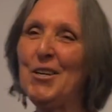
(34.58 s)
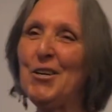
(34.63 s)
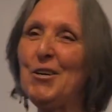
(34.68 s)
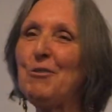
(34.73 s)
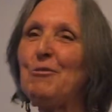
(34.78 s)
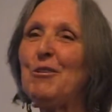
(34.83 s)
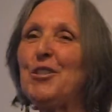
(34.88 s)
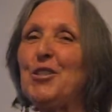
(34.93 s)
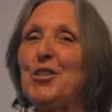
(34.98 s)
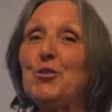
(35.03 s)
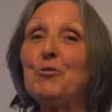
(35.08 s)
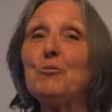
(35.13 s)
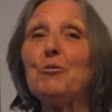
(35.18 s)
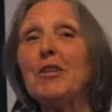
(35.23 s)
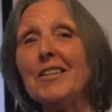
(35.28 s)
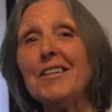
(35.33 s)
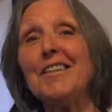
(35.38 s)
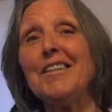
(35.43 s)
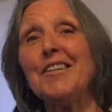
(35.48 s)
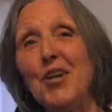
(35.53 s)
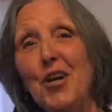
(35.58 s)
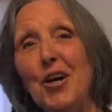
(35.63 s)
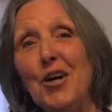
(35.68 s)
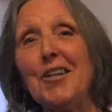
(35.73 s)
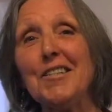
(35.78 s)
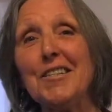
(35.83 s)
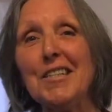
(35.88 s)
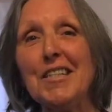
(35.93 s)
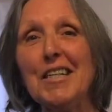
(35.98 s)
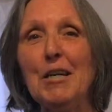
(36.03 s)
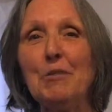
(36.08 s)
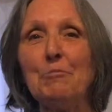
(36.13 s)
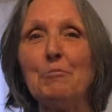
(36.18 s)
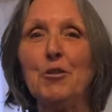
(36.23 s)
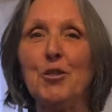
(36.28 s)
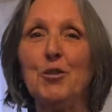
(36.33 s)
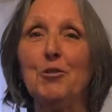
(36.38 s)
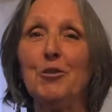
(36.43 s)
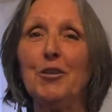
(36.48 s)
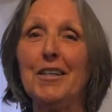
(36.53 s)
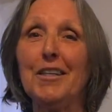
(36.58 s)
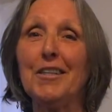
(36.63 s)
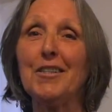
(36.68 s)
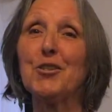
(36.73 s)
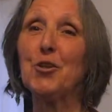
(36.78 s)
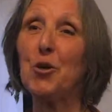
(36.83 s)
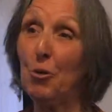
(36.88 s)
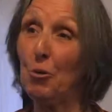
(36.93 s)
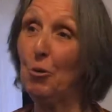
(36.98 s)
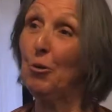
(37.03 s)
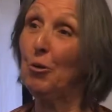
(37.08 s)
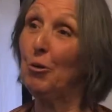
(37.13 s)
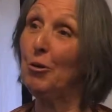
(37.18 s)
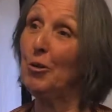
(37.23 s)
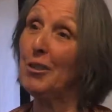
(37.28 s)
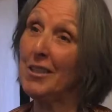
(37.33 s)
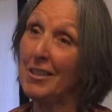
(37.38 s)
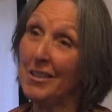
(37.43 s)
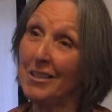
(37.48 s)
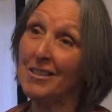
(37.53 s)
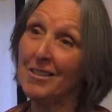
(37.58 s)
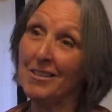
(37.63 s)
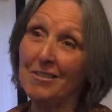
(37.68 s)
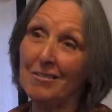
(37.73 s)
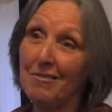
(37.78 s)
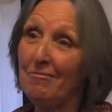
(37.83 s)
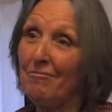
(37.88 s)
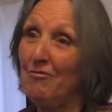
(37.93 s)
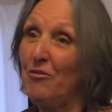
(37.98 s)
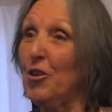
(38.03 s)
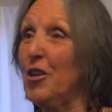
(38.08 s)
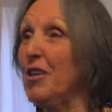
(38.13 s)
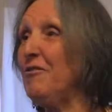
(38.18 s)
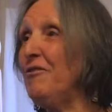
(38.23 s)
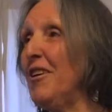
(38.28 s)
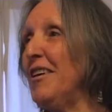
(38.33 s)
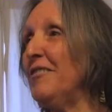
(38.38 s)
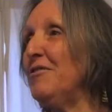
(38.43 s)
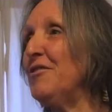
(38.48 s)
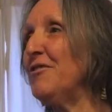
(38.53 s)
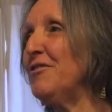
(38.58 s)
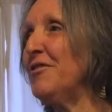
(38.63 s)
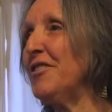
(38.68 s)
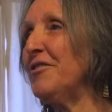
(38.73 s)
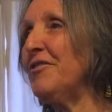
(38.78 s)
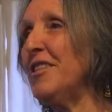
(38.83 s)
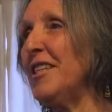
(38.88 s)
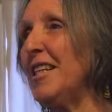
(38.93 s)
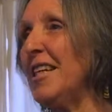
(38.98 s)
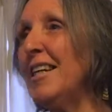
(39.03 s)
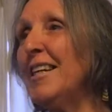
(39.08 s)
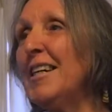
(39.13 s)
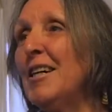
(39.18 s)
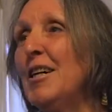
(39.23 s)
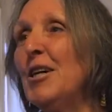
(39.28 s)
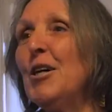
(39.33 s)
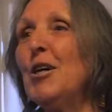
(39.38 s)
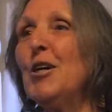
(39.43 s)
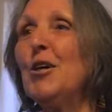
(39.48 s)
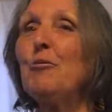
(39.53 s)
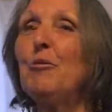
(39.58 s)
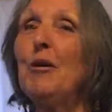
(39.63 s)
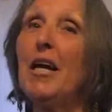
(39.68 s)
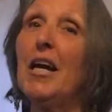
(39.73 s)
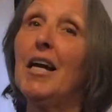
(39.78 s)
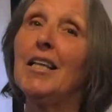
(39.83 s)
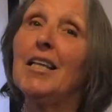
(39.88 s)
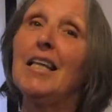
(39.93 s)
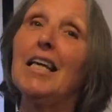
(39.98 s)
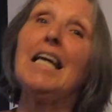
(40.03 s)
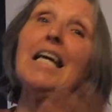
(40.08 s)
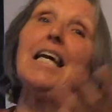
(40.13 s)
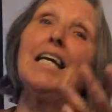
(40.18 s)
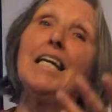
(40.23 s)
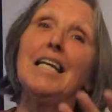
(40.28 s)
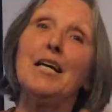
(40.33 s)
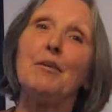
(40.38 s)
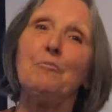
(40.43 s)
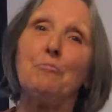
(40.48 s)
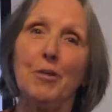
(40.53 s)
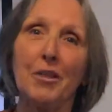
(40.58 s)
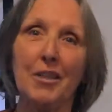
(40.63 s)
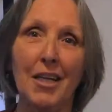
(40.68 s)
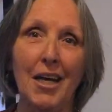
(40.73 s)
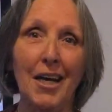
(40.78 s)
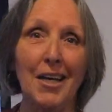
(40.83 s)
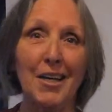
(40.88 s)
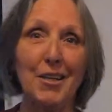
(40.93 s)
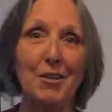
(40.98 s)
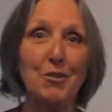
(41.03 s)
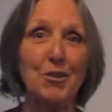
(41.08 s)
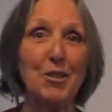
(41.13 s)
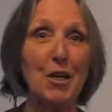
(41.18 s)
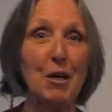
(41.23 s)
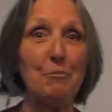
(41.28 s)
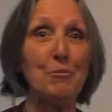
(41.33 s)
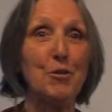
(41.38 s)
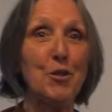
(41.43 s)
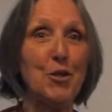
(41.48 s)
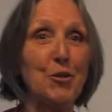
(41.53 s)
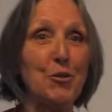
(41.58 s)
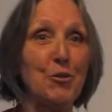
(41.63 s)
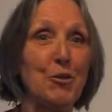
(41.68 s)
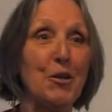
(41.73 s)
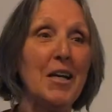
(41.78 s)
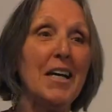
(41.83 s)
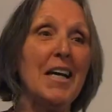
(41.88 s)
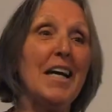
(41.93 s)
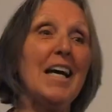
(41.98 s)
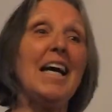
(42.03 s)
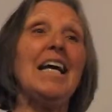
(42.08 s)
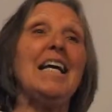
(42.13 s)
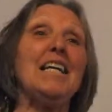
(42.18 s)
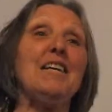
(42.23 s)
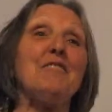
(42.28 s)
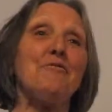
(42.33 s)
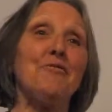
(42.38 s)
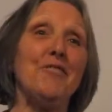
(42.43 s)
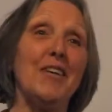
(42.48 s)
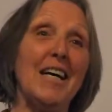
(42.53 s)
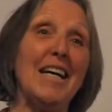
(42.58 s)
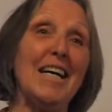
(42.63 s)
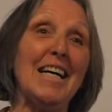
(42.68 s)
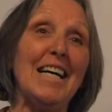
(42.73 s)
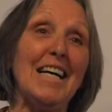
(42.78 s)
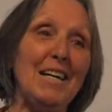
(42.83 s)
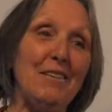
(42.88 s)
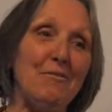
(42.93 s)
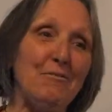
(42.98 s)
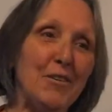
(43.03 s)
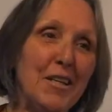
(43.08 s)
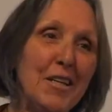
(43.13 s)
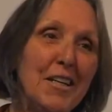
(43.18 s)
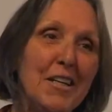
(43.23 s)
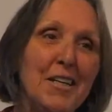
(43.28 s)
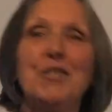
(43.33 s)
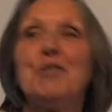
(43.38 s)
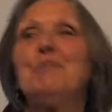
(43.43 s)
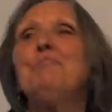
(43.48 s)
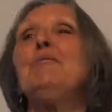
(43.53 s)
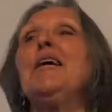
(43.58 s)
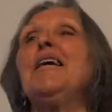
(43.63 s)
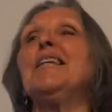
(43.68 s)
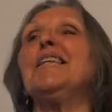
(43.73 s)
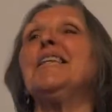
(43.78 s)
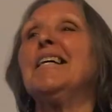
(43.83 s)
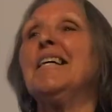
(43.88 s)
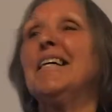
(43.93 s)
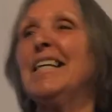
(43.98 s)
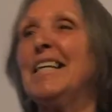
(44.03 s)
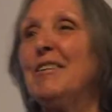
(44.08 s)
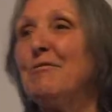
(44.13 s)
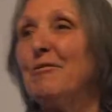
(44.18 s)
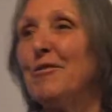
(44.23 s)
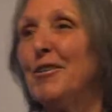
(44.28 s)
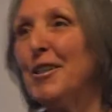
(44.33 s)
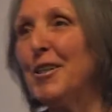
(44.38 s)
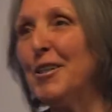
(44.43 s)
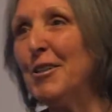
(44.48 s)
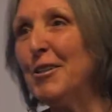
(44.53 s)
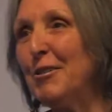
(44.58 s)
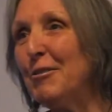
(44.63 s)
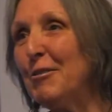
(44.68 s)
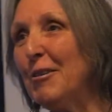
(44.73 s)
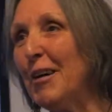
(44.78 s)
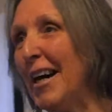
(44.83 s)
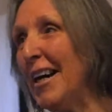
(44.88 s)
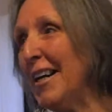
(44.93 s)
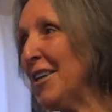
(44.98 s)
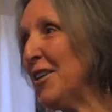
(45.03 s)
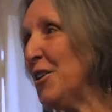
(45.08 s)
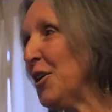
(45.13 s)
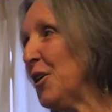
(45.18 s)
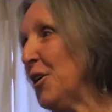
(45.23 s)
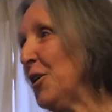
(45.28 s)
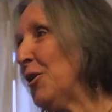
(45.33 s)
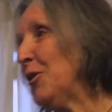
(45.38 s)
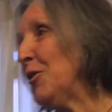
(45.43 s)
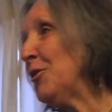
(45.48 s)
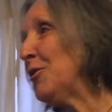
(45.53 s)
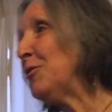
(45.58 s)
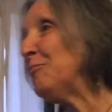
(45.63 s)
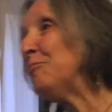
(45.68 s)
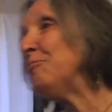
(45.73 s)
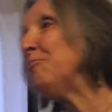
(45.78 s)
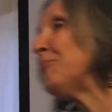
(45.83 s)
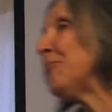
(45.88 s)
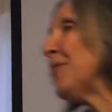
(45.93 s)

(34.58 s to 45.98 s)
which is really the hardest time to do it. It's cold, it's 45 to 50. We had the heat up in the house up to 85 to make the honey flow out of the comb.